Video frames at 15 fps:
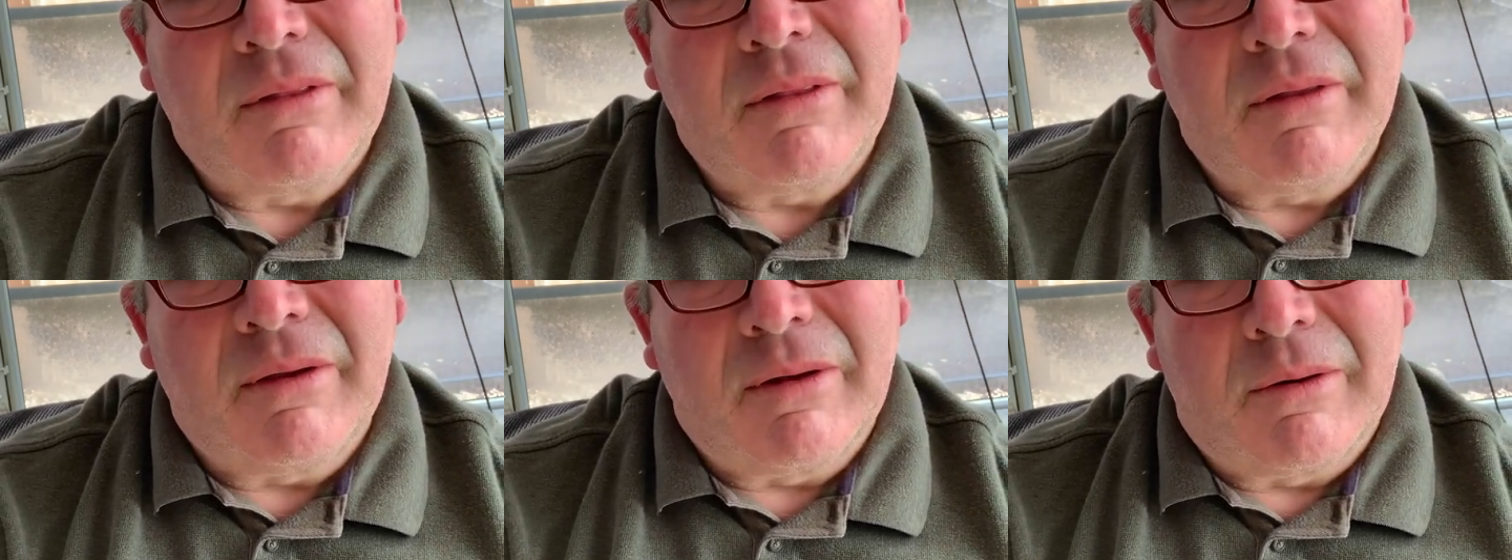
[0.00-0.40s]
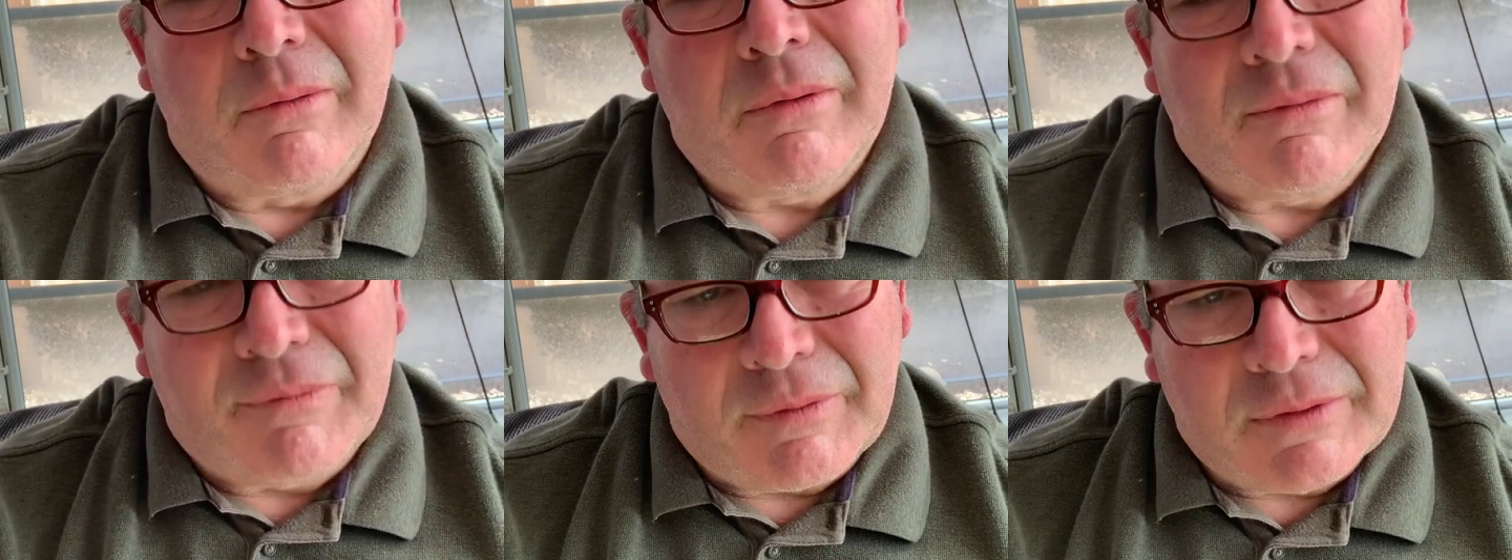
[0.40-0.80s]

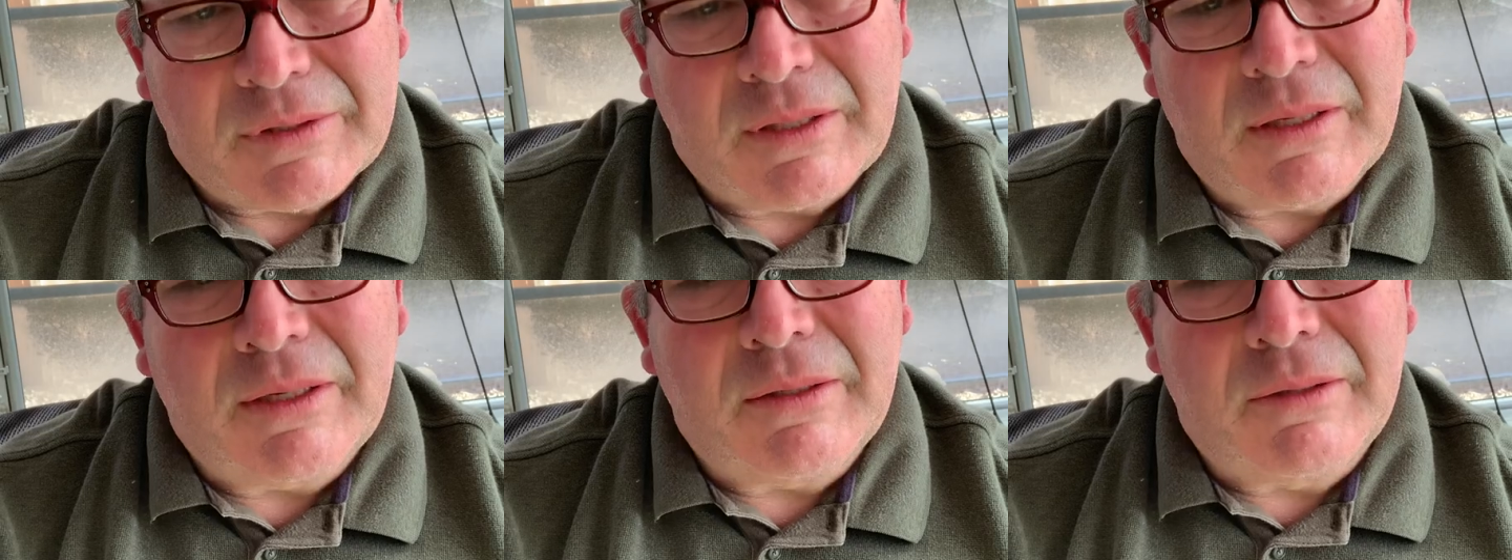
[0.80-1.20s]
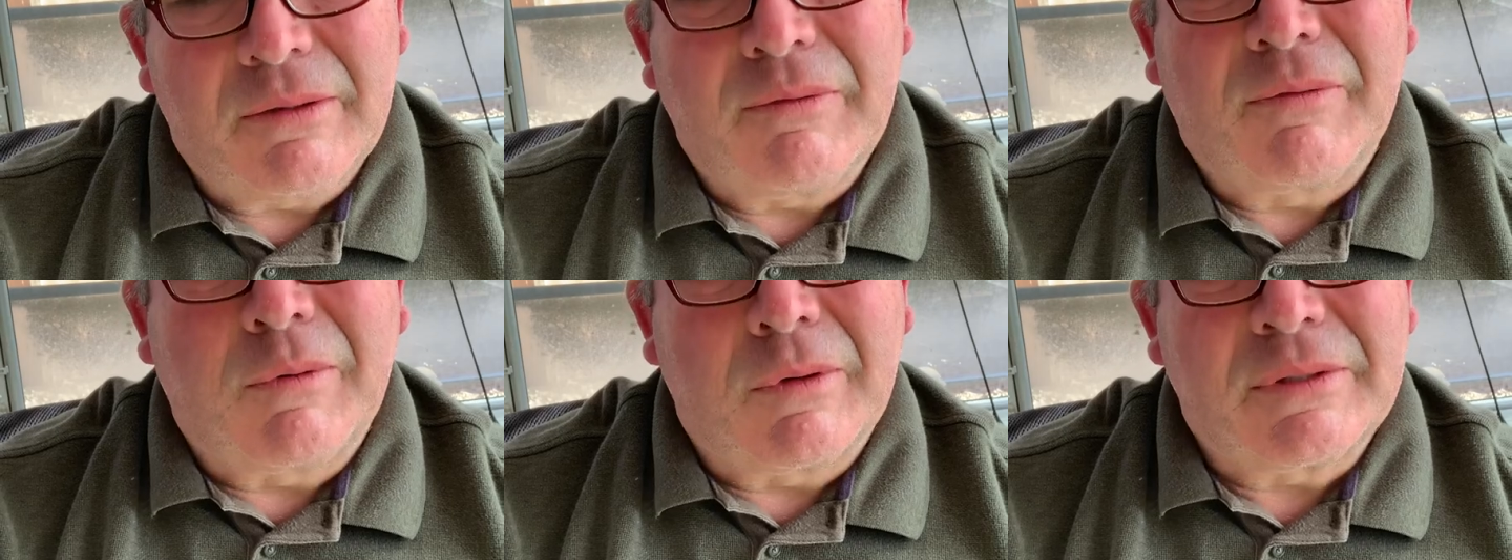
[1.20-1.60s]
the first thing you do,
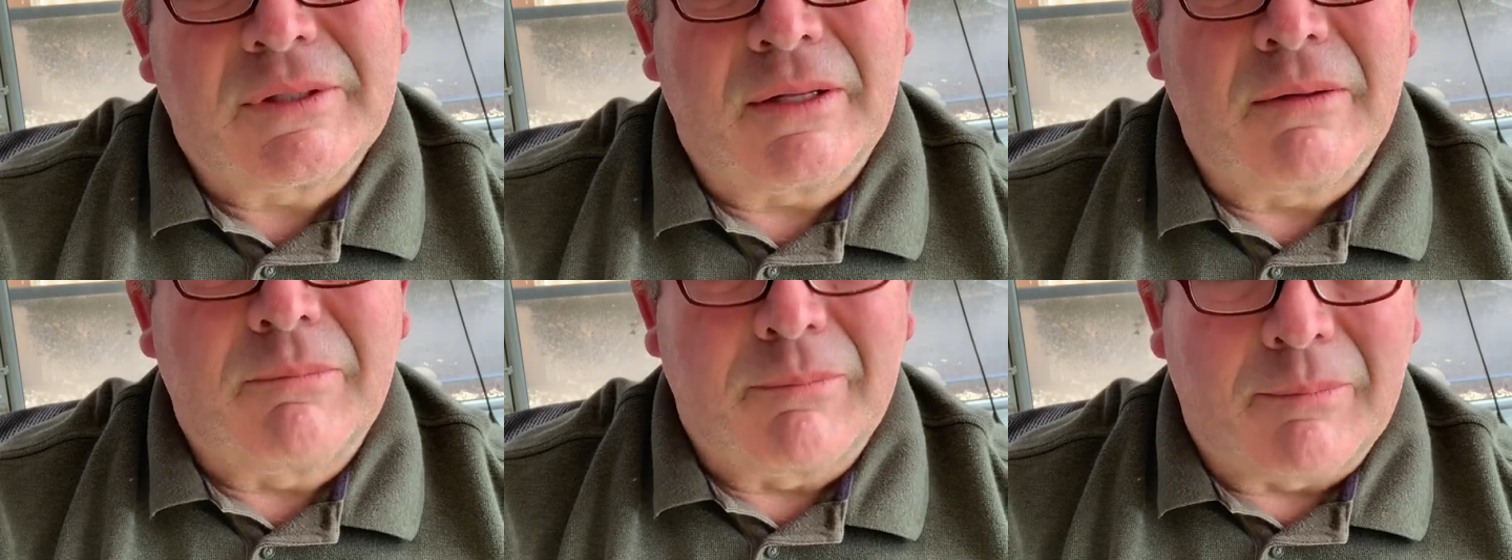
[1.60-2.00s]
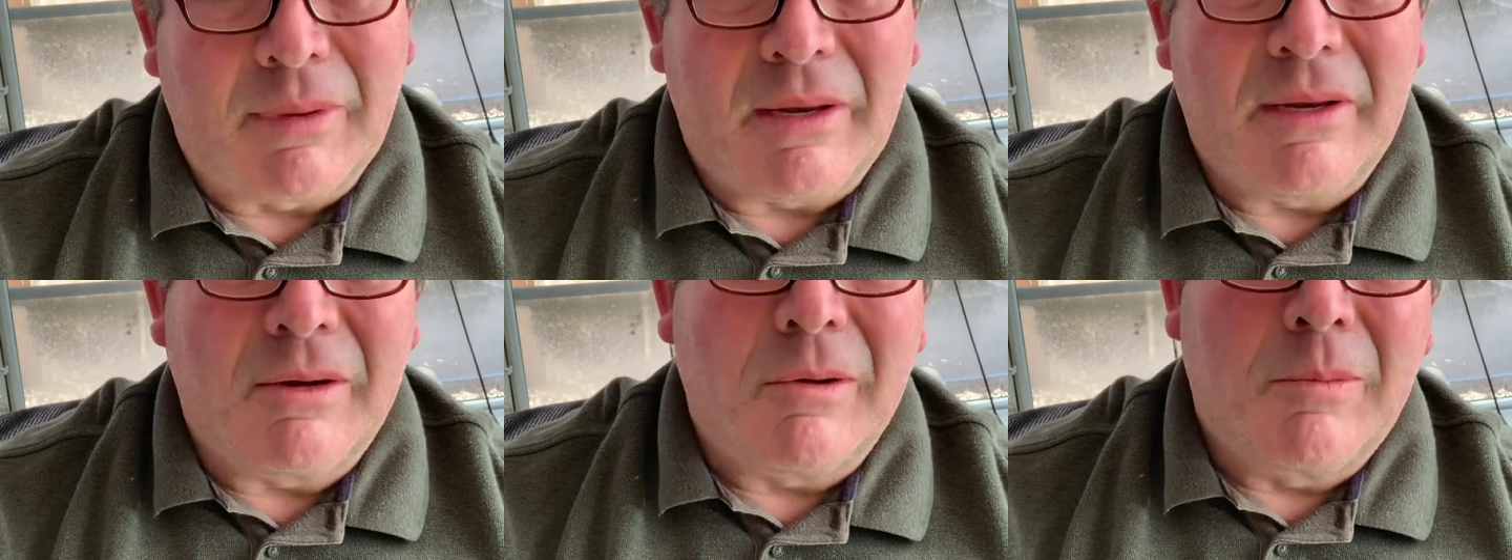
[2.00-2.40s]
of course, they'll
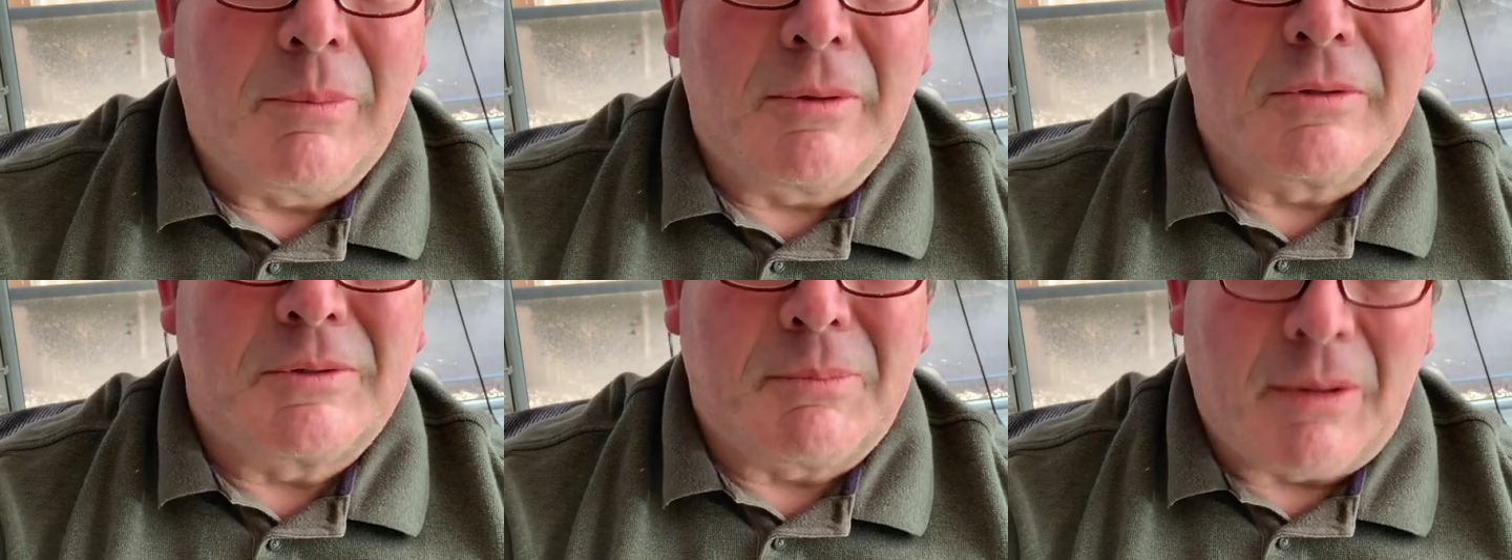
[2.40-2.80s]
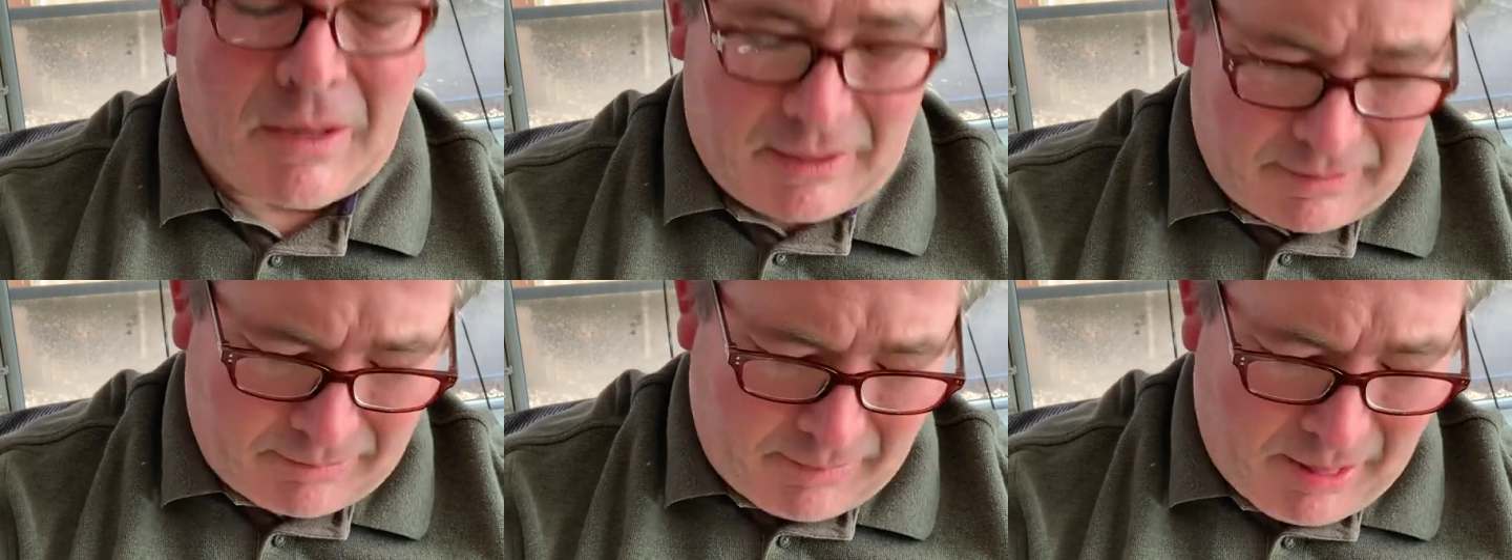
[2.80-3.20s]
make you go post
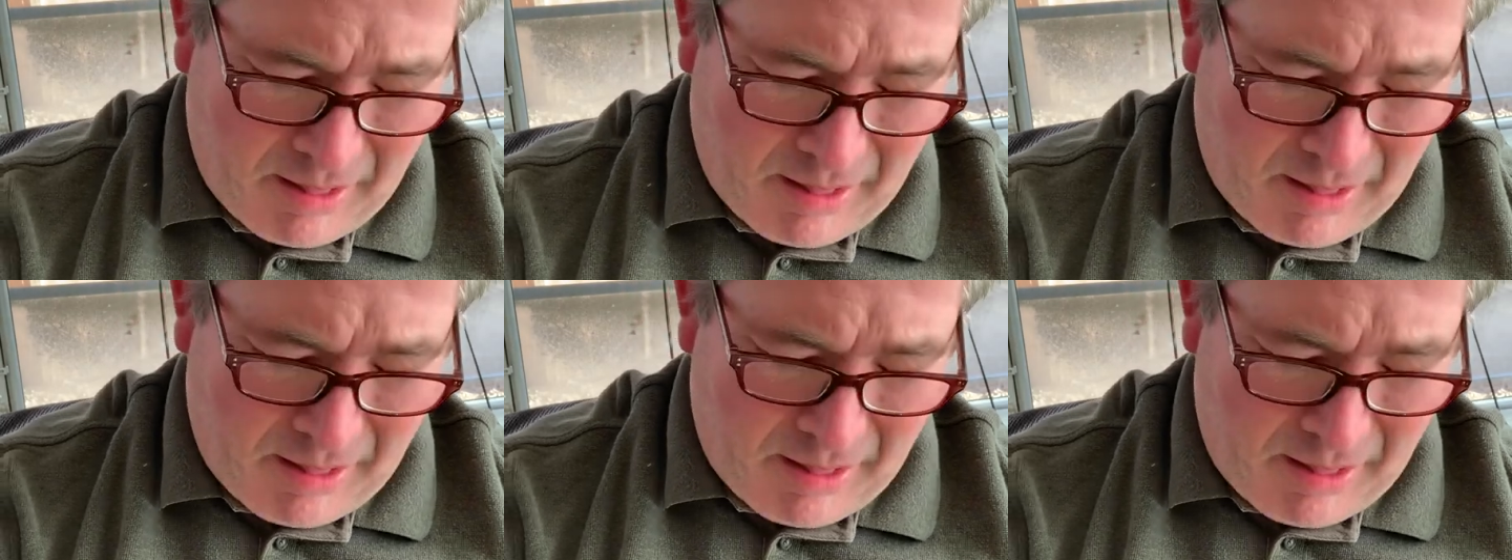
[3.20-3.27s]
bond,